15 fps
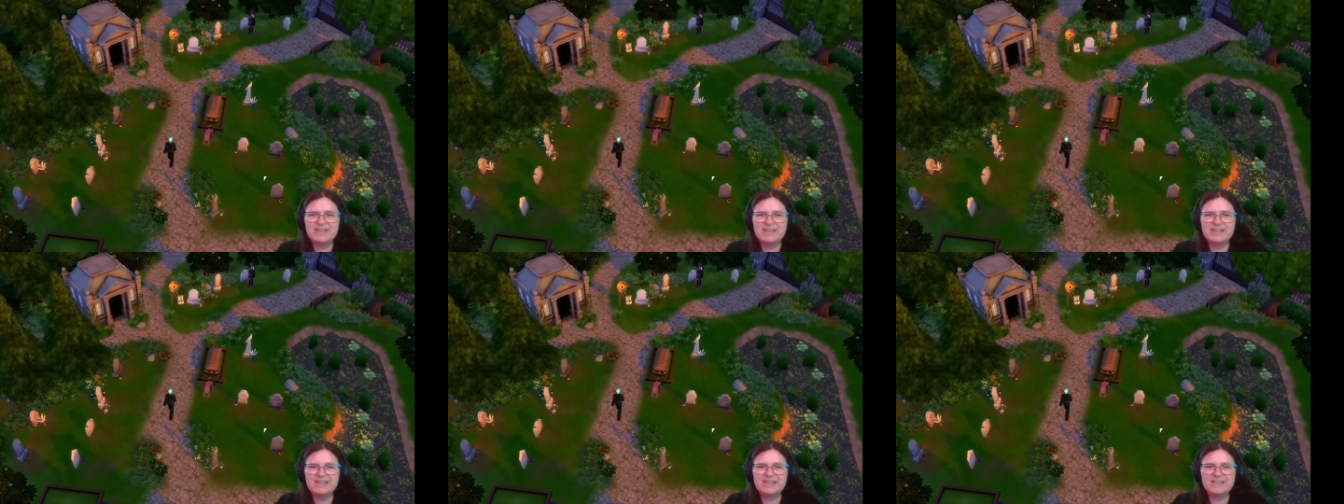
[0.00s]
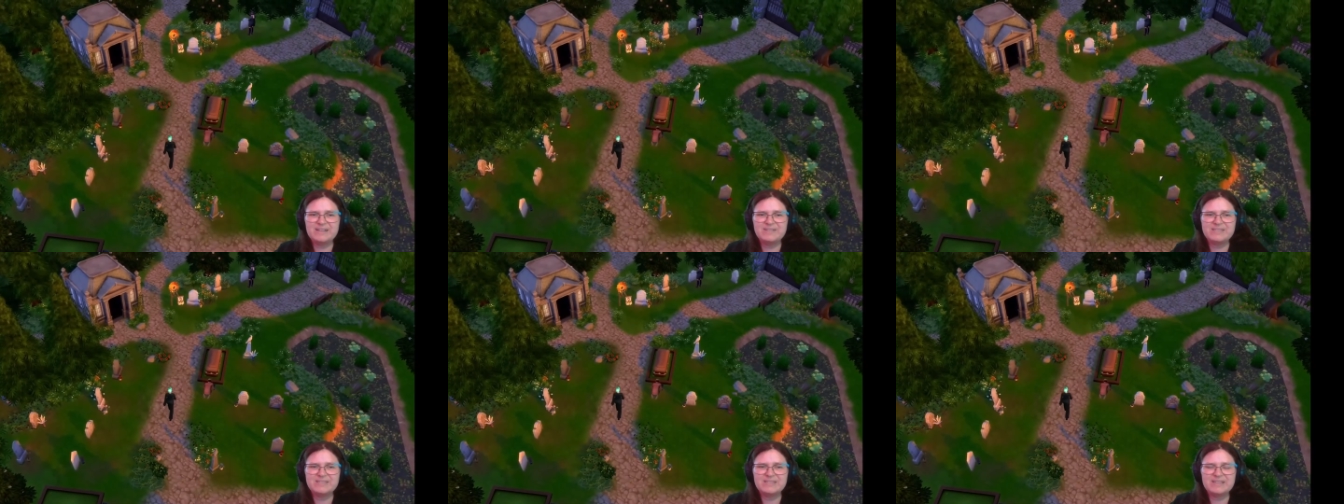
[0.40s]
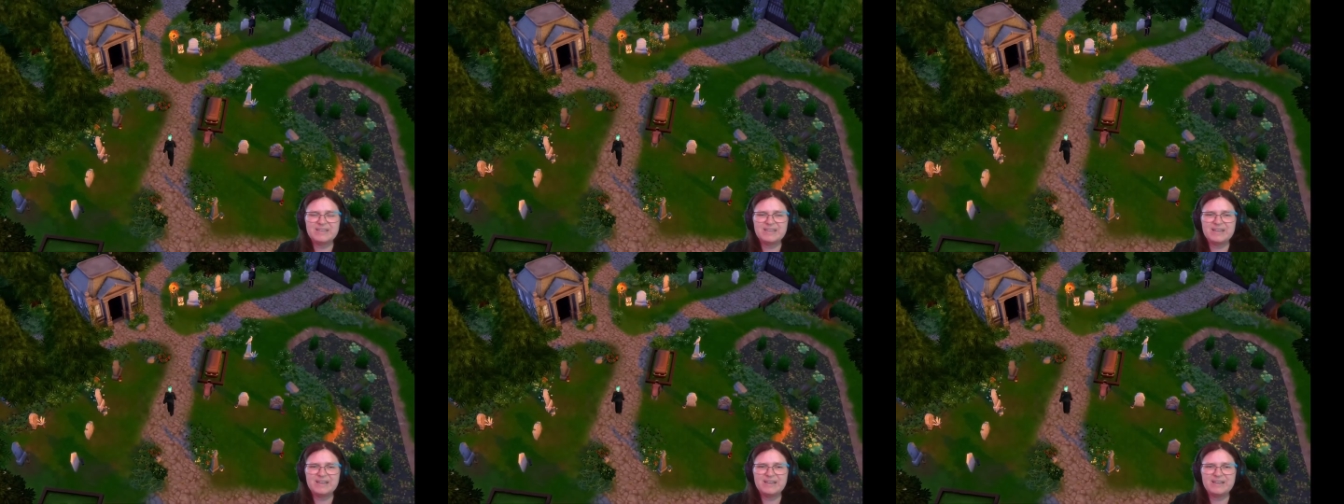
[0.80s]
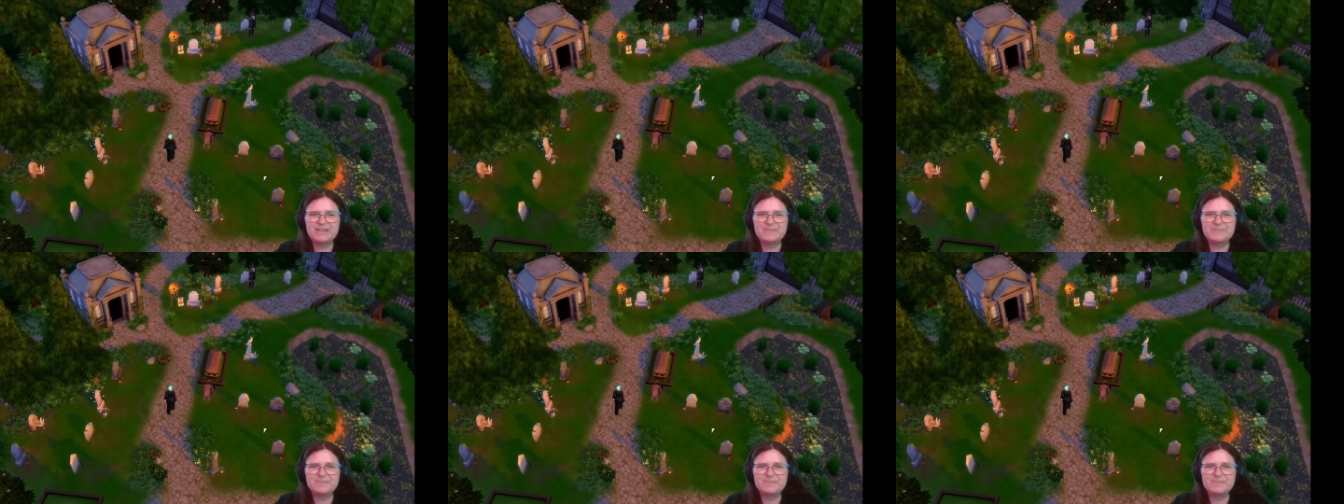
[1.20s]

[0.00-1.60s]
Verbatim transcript: And then there's the um,